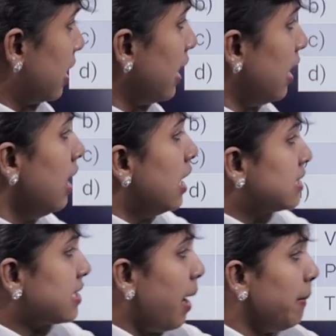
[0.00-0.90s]
here
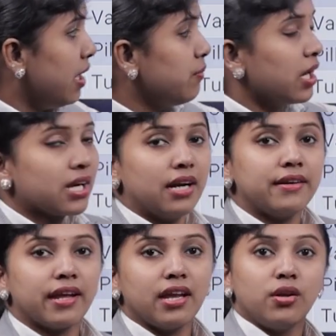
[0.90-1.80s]
semen will
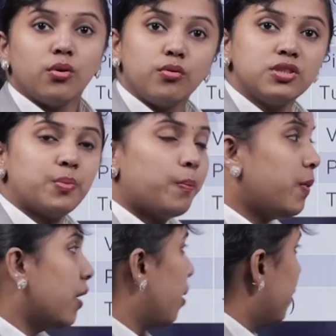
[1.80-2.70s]
contain no
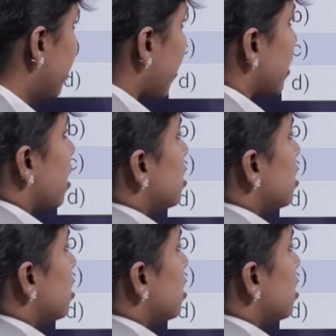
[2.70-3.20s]
sperm, right?